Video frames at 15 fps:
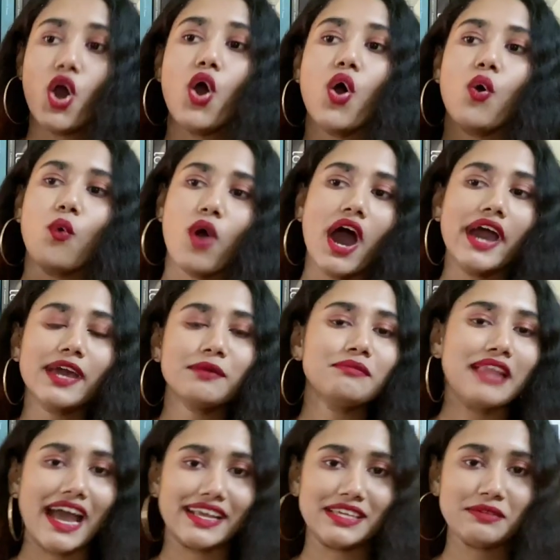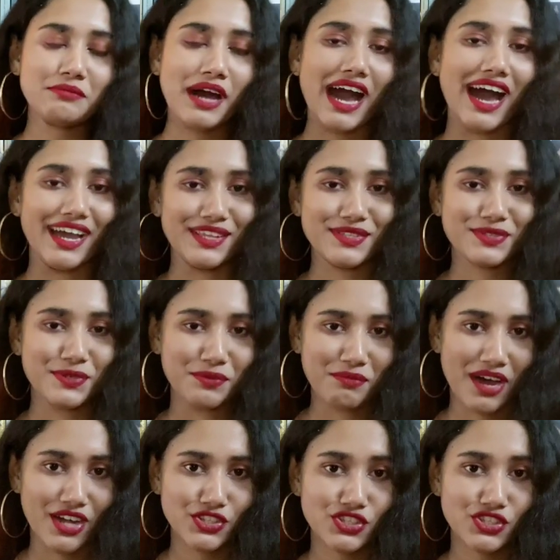why I'm lagging behind so much.